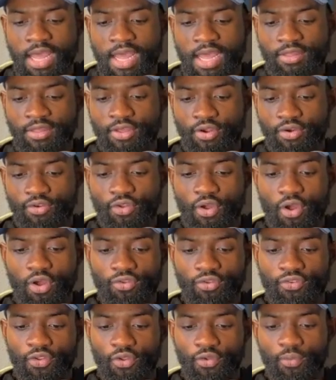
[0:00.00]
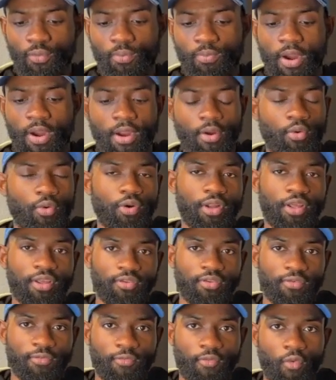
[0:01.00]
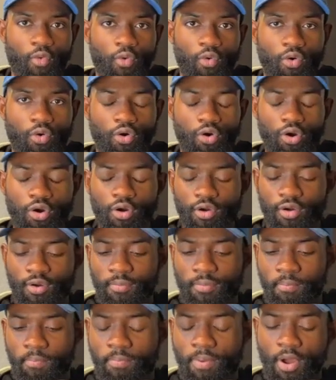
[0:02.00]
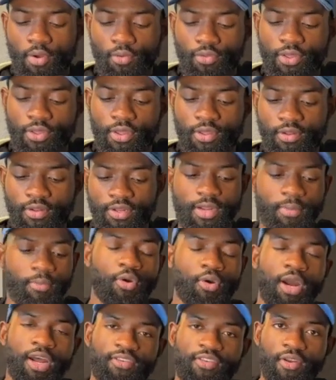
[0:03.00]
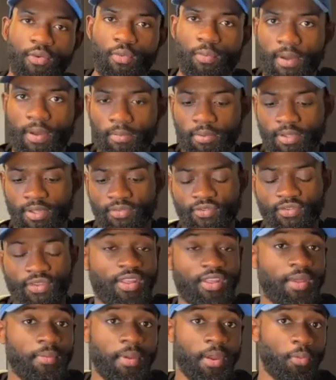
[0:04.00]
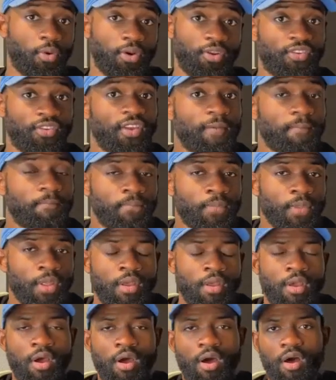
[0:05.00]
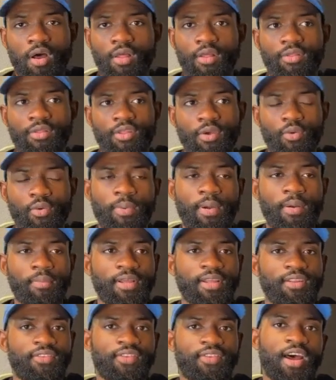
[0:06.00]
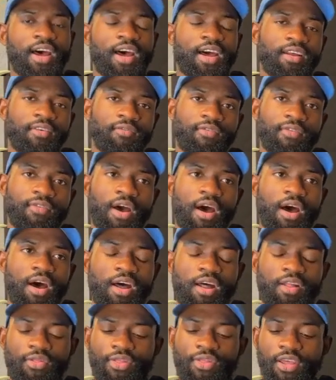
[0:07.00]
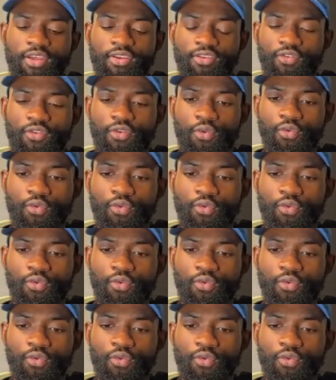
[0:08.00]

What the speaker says: there's also priorities for both Democrats and Republicans that they may want to see. On the Republican side of things, you